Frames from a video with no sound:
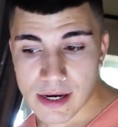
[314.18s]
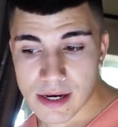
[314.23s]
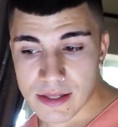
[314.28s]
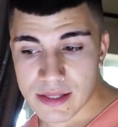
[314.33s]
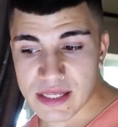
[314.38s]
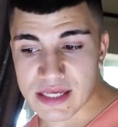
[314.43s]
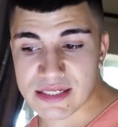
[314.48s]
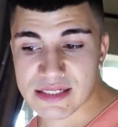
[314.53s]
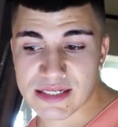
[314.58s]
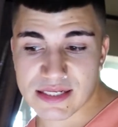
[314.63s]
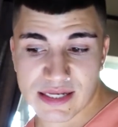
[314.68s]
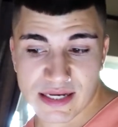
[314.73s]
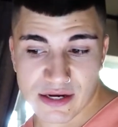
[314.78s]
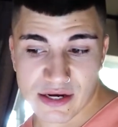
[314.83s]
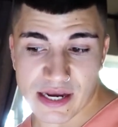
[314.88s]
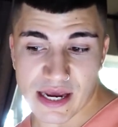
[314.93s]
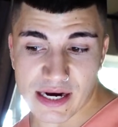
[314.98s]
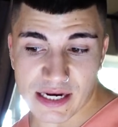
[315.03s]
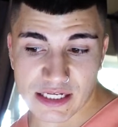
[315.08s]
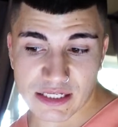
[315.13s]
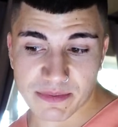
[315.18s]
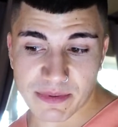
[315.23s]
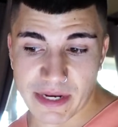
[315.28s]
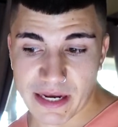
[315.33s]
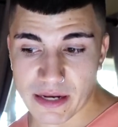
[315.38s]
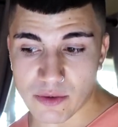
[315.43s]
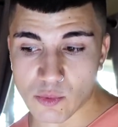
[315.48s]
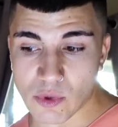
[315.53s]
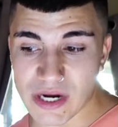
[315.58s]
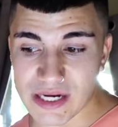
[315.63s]
This can
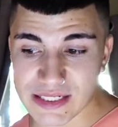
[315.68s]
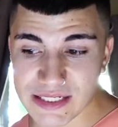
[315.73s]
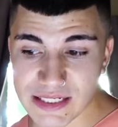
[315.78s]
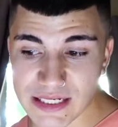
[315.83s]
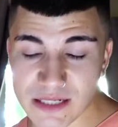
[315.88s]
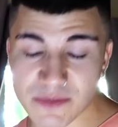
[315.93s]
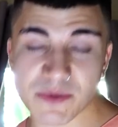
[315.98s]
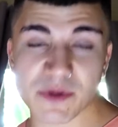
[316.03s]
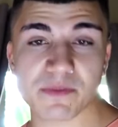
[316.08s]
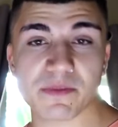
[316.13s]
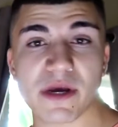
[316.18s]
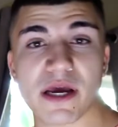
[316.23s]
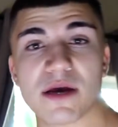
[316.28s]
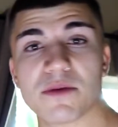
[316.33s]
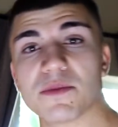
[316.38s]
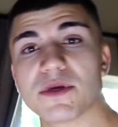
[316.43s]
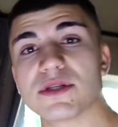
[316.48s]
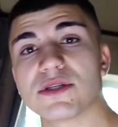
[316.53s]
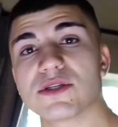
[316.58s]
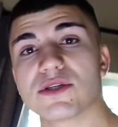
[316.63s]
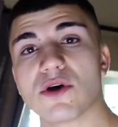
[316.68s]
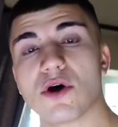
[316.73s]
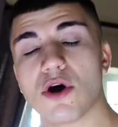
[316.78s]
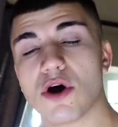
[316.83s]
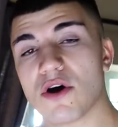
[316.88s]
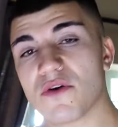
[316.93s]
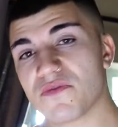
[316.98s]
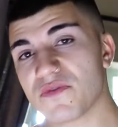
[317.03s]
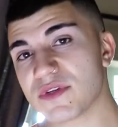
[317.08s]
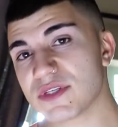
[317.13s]
explain why sleep impairments are
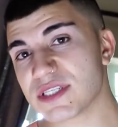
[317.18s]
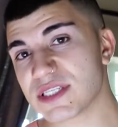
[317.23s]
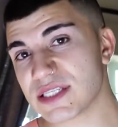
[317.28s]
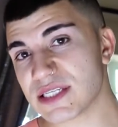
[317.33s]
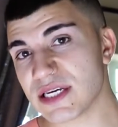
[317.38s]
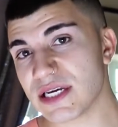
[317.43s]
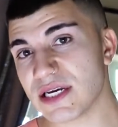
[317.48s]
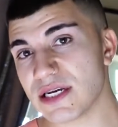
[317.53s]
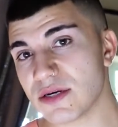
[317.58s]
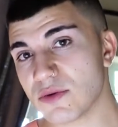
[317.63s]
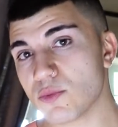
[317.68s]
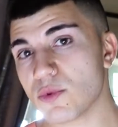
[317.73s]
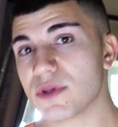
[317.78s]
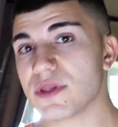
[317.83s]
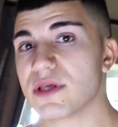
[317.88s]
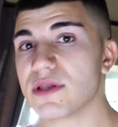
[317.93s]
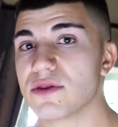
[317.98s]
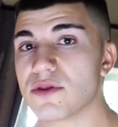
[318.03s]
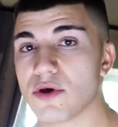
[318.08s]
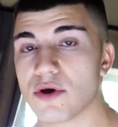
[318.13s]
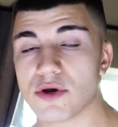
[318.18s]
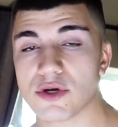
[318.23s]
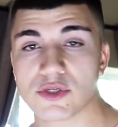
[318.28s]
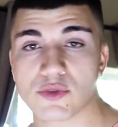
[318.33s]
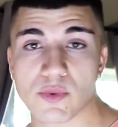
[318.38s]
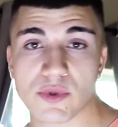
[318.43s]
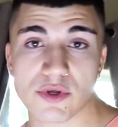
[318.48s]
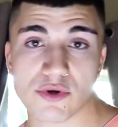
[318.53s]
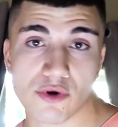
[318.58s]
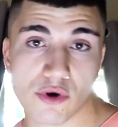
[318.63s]
often seen within those
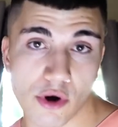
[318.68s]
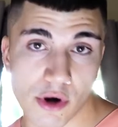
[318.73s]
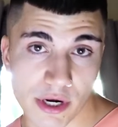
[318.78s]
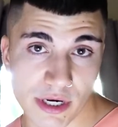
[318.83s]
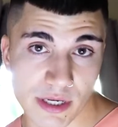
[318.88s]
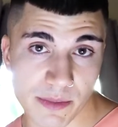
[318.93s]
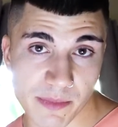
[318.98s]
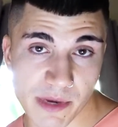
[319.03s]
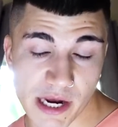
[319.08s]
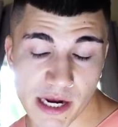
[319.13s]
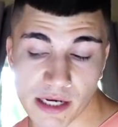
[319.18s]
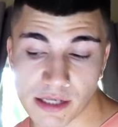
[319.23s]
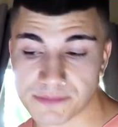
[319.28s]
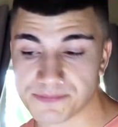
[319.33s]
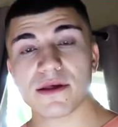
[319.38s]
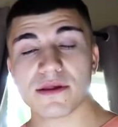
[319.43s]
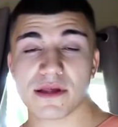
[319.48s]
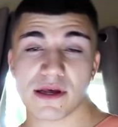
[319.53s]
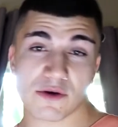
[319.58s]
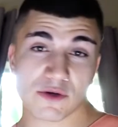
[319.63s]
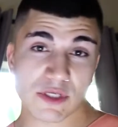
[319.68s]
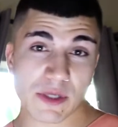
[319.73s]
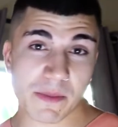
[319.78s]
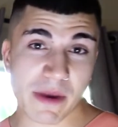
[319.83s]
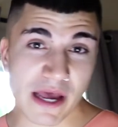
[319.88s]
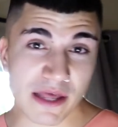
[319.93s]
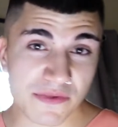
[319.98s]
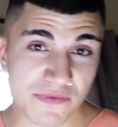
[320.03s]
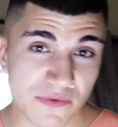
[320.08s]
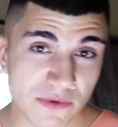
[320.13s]
with chronic pain. That was a
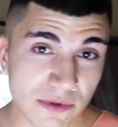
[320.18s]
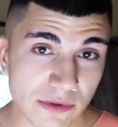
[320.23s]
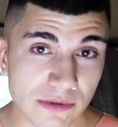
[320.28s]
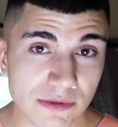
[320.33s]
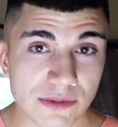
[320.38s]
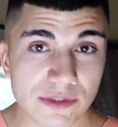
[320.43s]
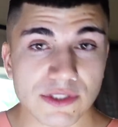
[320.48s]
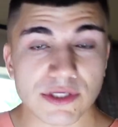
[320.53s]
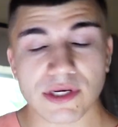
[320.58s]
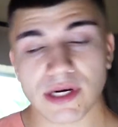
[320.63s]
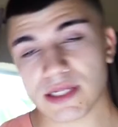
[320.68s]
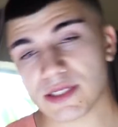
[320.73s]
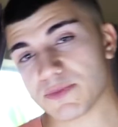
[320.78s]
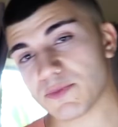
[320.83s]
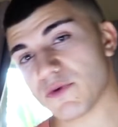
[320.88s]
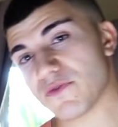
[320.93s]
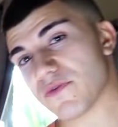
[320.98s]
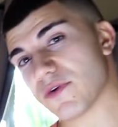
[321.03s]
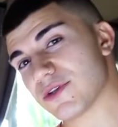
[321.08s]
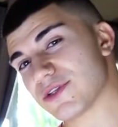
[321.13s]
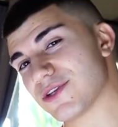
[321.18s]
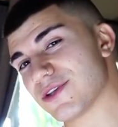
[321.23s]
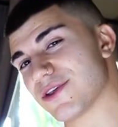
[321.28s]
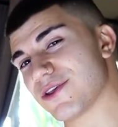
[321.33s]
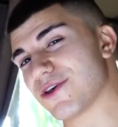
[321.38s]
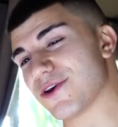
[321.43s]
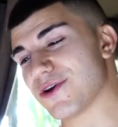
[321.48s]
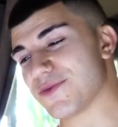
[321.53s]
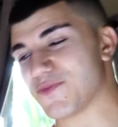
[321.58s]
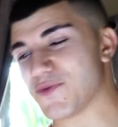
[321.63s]
mouthful, so let's move on to the
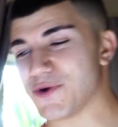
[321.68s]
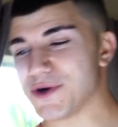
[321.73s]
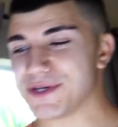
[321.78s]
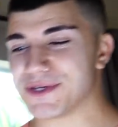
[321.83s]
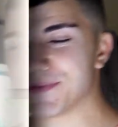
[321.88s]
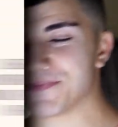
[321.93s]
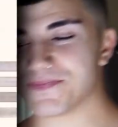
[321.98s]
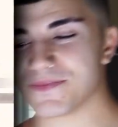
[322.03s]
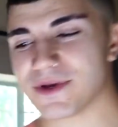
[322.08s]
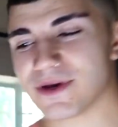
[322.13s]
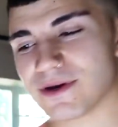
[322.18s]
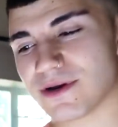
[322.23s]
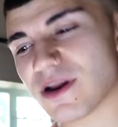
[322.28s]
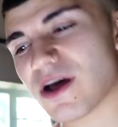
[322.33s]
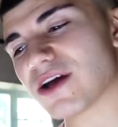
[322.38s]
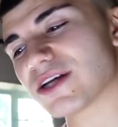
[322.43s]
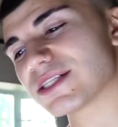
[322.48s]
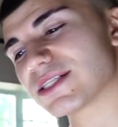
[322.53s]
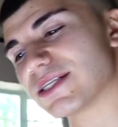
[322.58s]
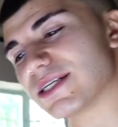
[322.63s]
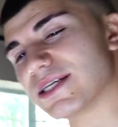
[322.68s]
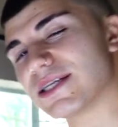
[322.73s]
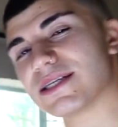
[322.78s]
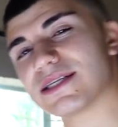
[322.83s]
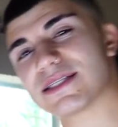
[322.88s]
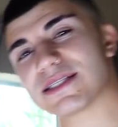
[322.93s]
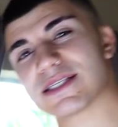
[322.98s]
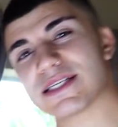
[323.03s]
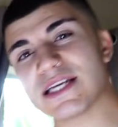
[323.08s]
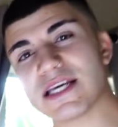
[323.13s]
third point. Lastly,
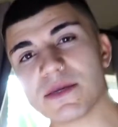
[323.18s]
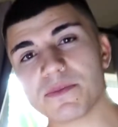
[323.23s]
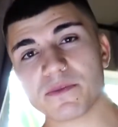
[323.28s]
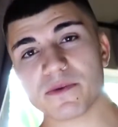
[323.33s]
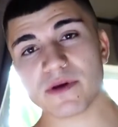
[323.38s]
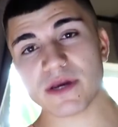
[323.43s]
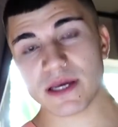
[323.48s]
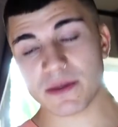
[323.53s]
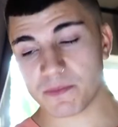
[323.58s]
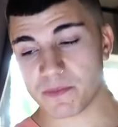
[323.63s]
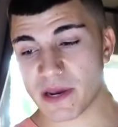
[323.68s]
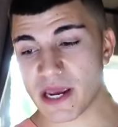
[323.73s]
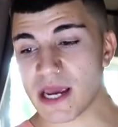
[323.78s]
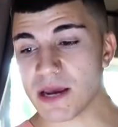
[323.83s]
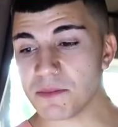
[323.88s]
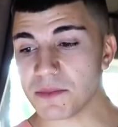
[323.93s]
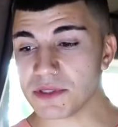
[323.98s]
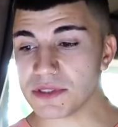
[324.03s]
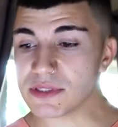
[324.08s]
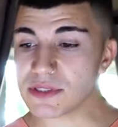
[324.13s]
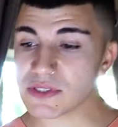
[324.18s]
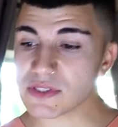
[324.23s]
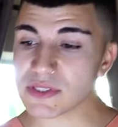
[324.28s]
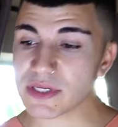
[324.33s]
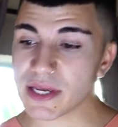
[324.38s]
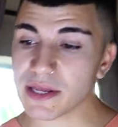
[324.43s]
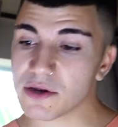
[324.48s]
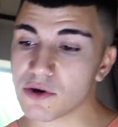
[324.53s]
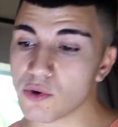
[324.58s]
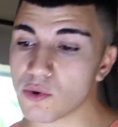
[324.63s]
sleep impairments
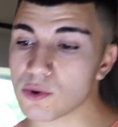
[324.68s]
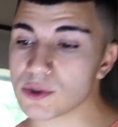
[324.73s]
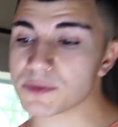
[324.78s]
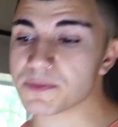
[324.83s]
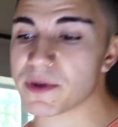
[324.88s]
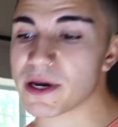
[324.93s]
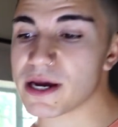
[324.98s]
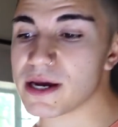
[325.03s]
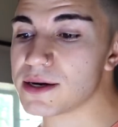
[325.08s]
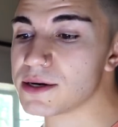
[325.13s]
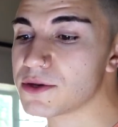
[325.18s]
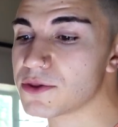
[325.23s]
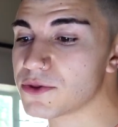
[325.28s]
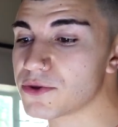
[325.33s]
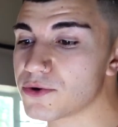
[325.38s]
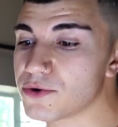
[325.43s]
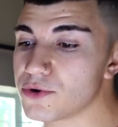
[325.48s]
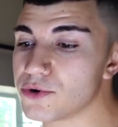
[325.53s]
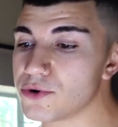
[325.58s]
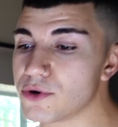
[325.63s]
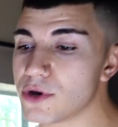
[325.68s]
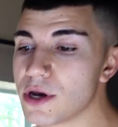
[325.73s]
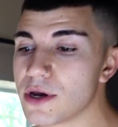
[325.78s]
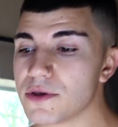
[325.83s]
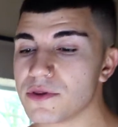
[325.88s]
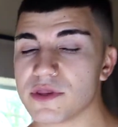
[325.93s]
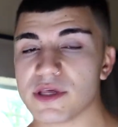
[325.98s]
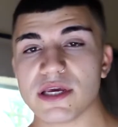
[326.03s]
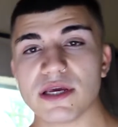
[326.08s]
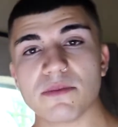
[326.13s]
can cause pain through
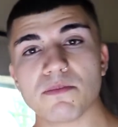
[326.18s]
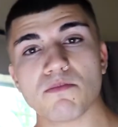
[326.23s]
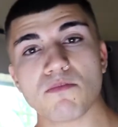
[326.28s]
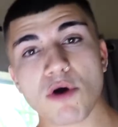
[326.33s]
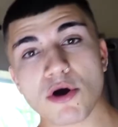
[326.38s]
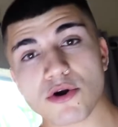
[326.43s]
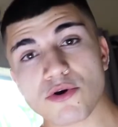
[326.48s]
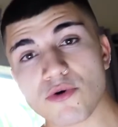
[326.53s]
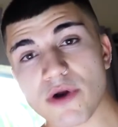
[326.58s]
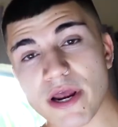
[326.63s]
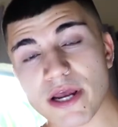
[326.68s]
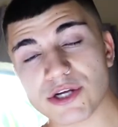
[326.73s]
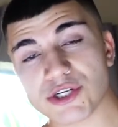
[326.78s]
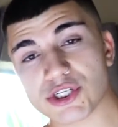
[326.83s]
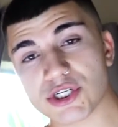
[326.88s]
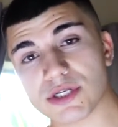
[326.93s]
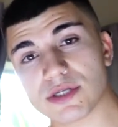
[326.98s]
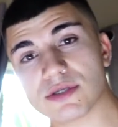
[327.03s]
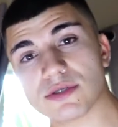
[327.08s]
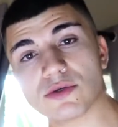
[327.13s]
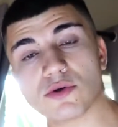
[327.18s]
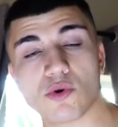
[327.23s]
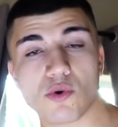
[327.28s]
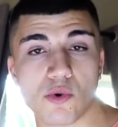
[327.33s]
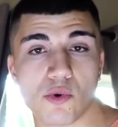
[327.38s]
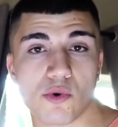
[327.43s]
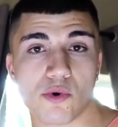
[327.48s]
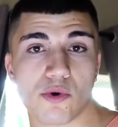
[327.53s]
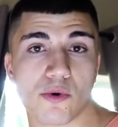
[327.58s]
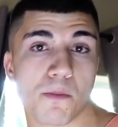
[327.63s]
the moderation
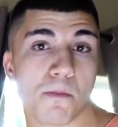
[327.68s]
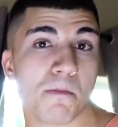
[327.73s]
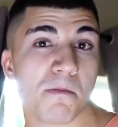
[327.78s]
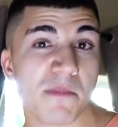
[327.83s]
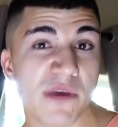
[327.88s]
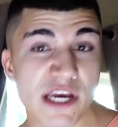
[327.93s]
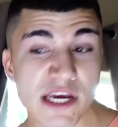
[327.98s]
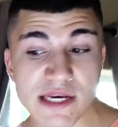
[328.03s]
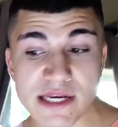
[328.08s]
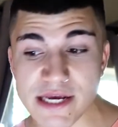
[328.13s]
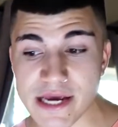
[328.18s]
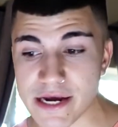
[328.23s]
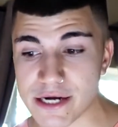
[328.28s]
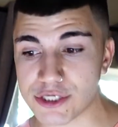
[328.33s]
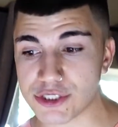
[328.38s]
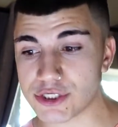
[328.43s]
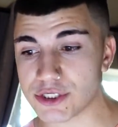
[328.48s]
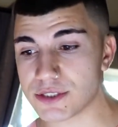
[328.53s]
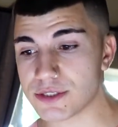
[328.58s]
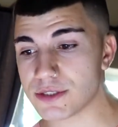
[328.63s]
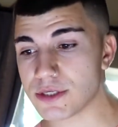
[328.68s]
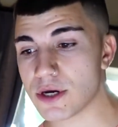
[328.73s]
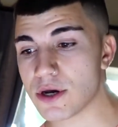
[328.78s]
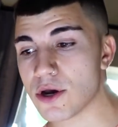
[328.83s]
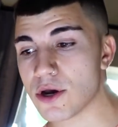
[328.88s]
or mediation